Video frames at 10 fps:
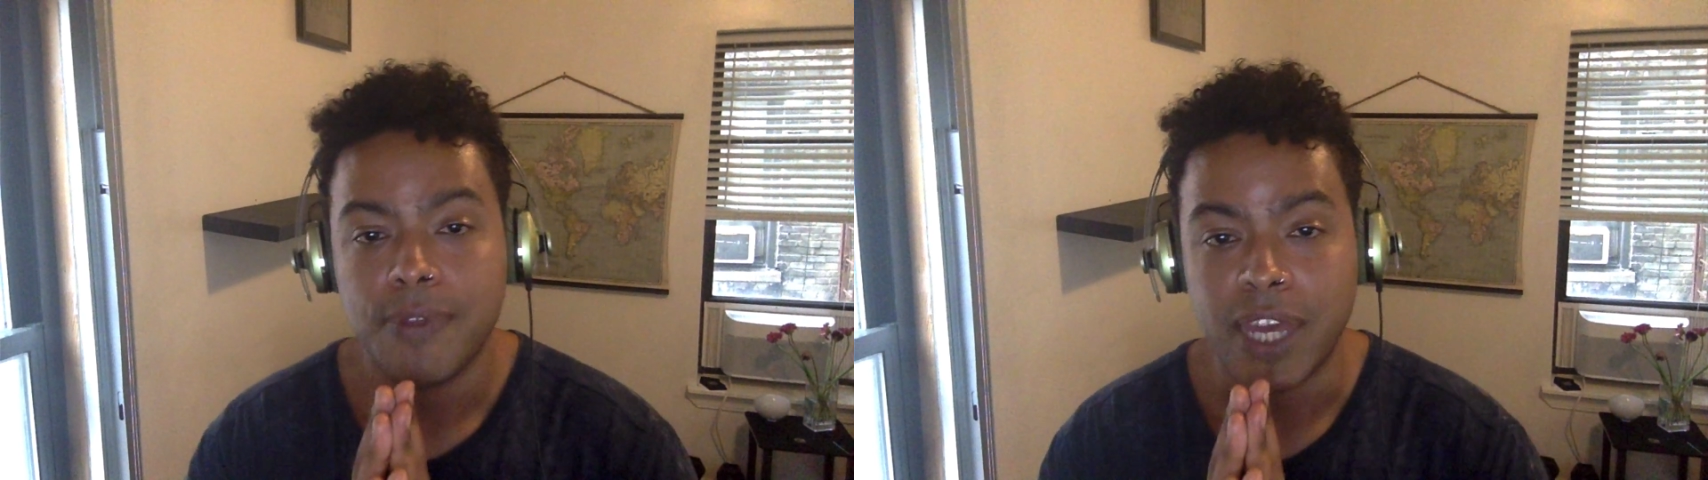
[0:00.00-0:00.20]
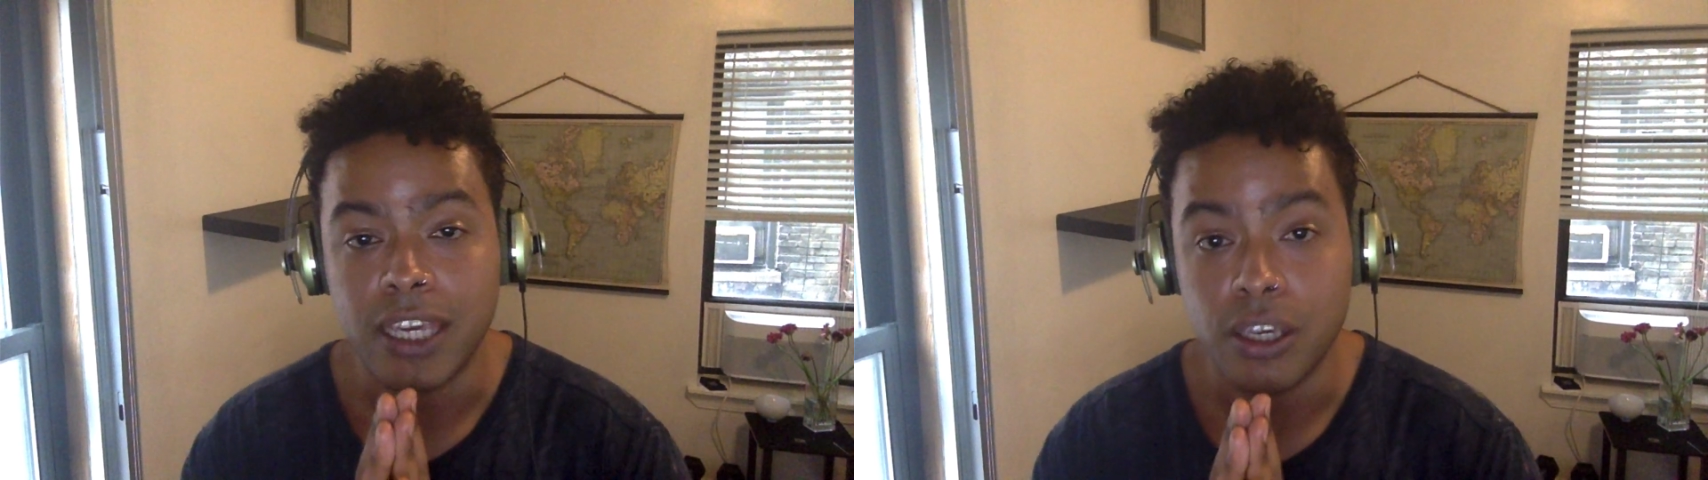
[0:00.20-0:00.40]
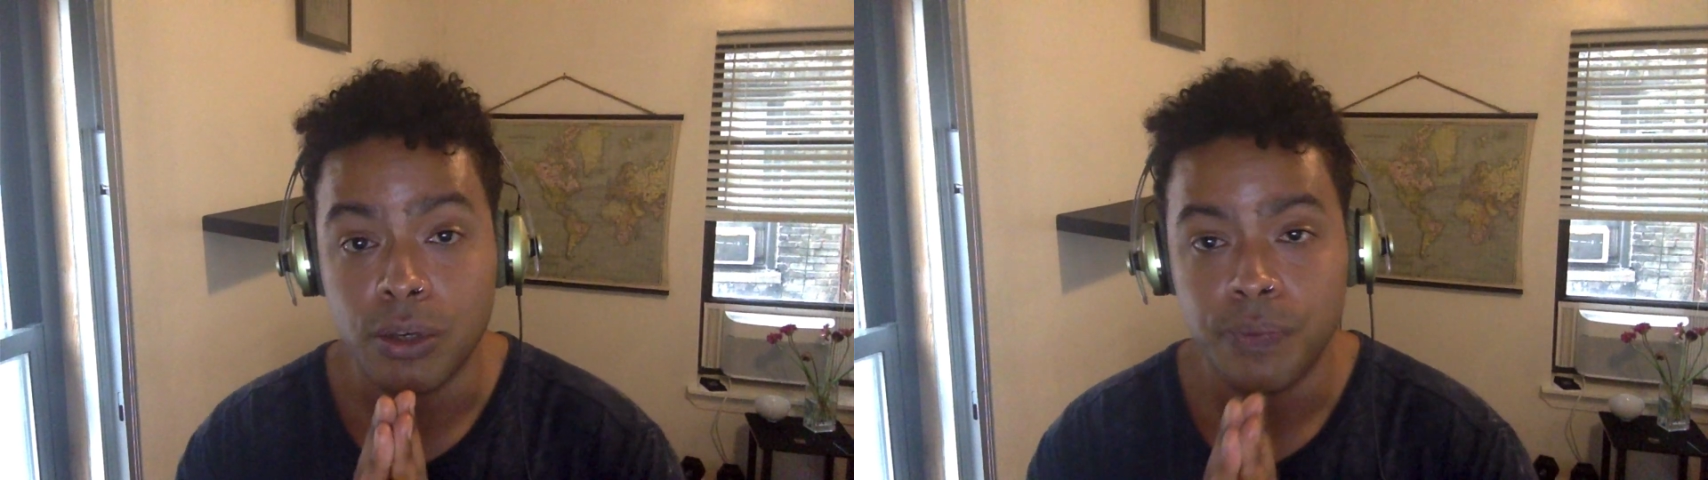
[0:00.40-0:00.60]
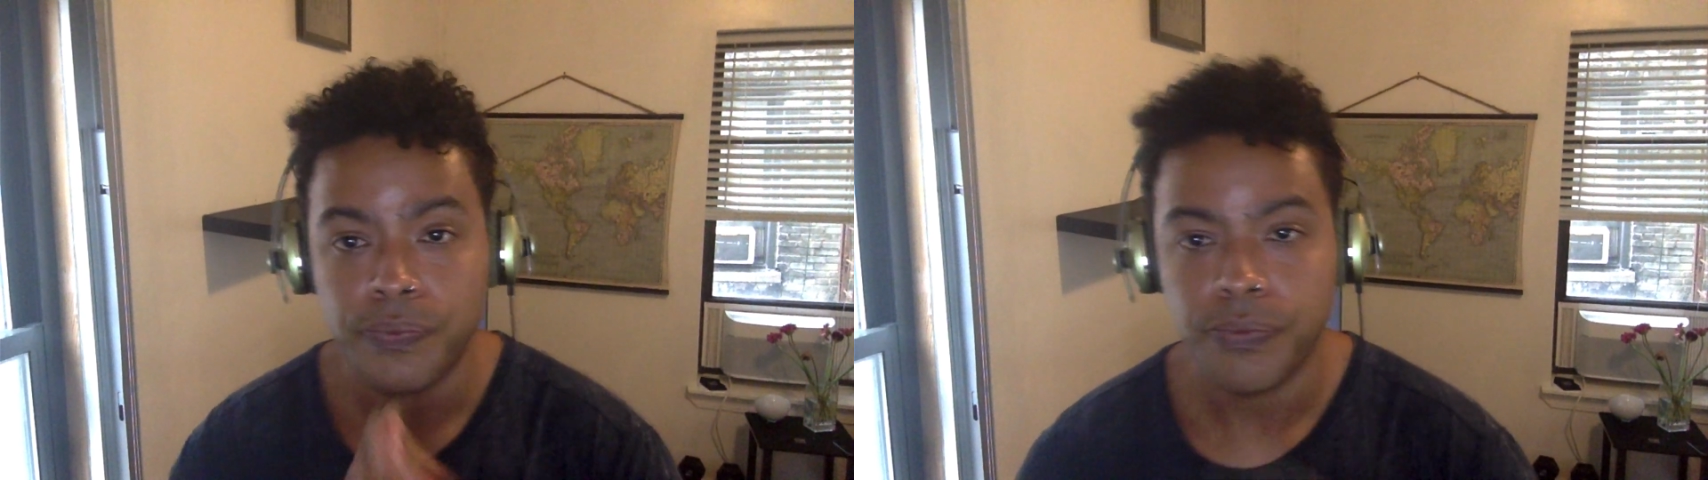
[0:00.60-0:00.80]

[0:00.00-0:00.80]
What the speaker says: Thank you.